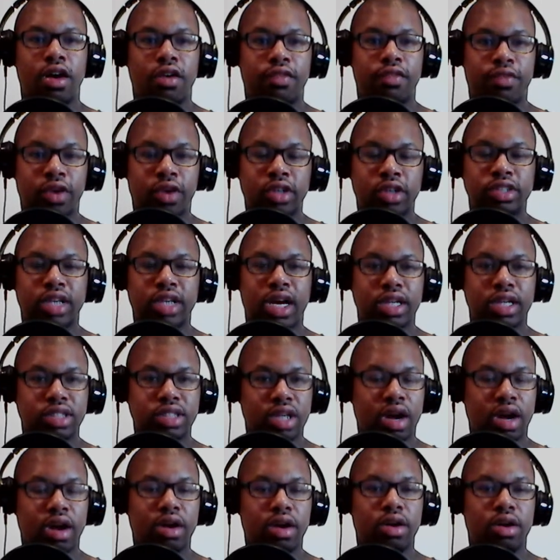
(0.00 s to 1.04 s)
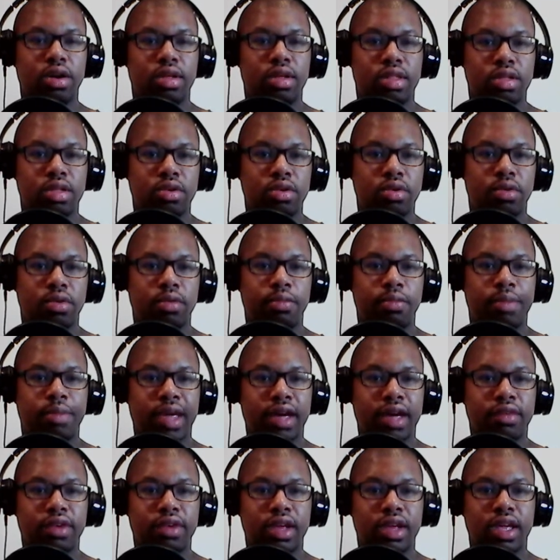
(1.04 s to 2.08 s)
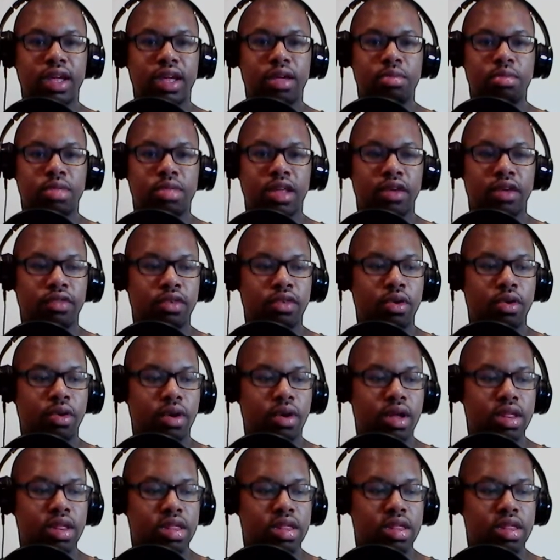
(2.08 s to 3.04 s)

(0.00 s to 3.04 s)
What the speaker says: first line starters to be able to get himself going.